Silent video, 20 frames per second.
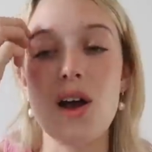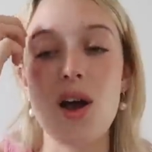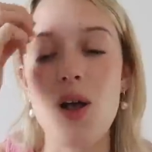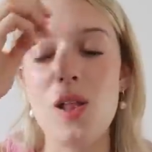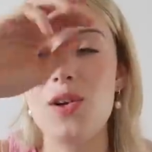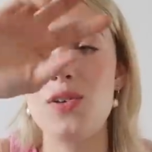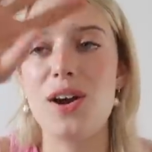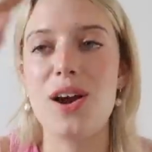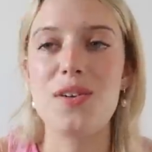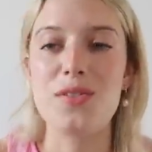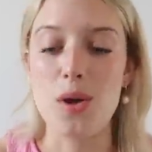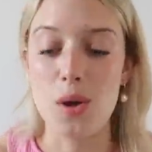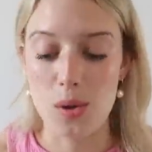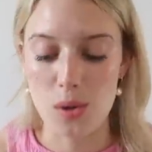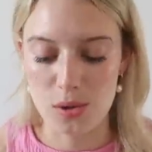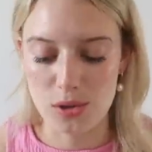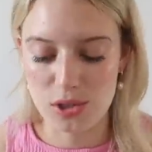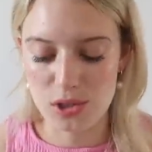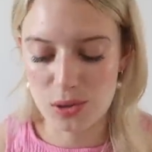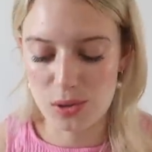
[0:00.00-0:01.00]
all around the
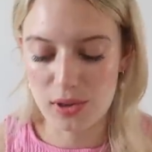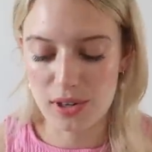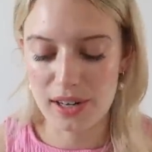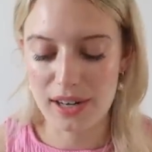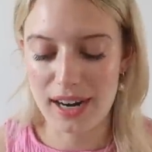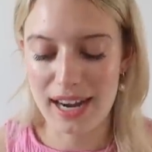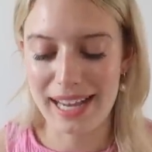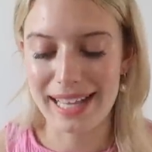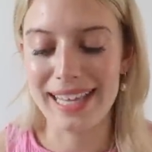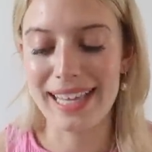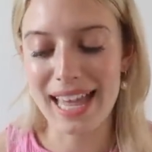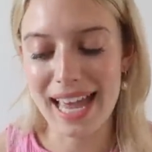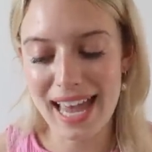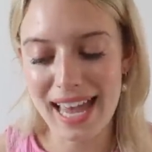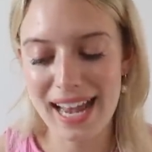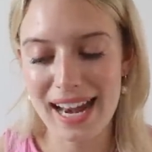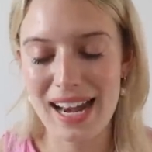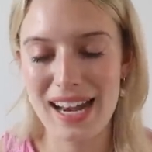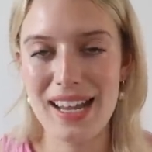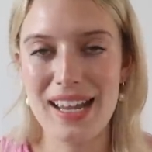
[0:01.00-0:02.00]
whole store
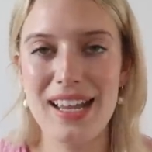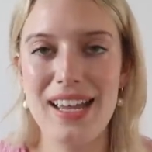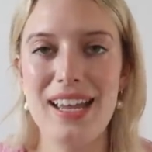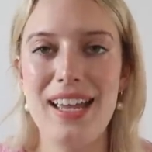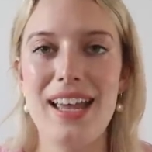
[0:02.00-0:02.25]
again